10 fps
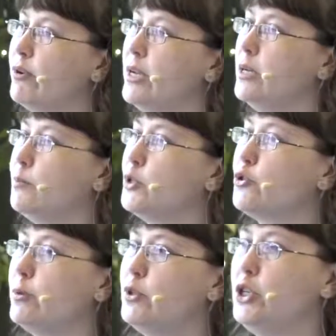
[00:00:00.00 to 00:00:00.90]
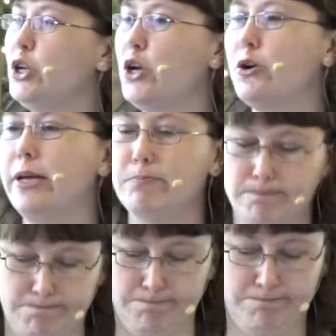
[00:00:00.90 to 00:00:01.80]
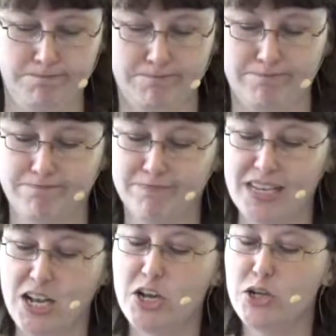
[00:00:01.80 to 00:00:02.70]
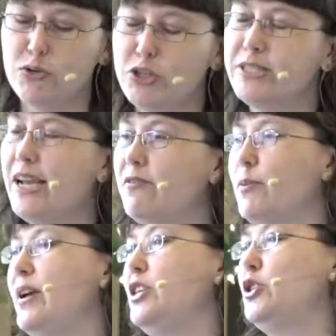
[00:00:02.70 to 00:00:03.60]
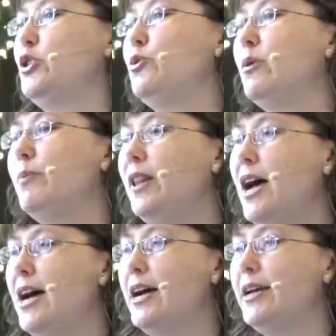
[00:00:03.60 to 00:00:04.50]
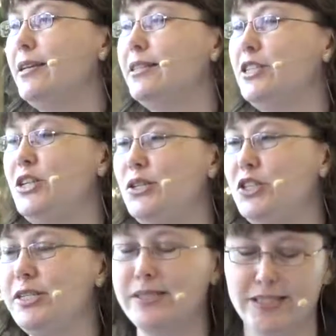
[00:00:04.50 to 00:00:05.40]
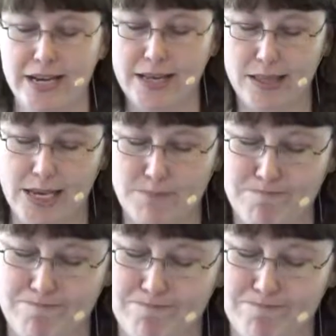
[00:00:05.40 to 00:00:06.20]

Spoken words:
written a prescription to cure it. You just have to make sure to apply the teachings daily.